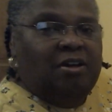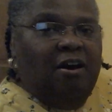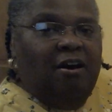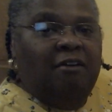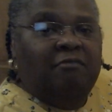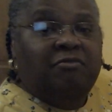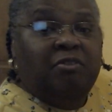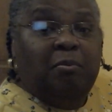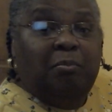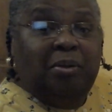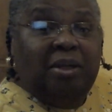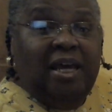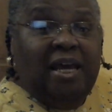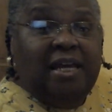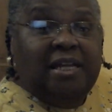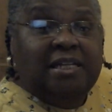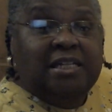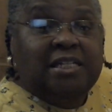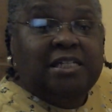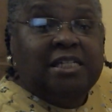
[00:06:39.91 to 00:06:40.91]
of the
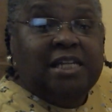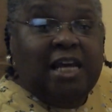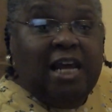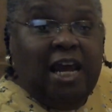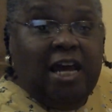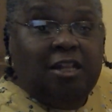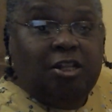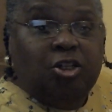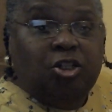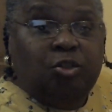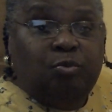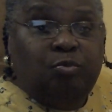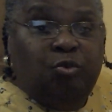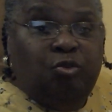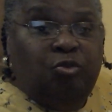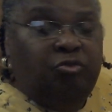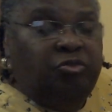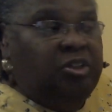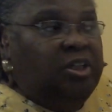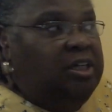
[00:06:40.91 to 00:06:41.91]
blend together
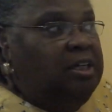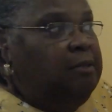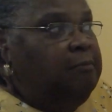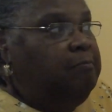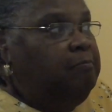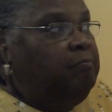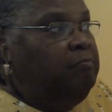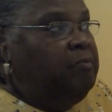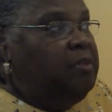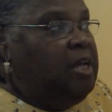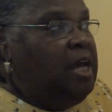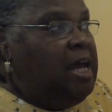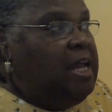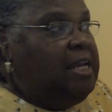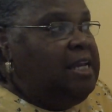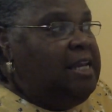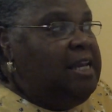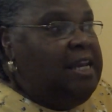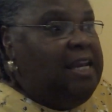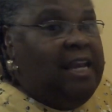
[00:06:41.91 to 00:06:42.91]
smoothly,
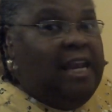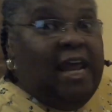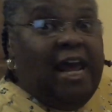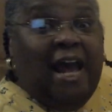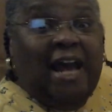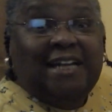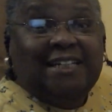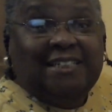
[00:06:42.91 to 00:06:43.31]
net.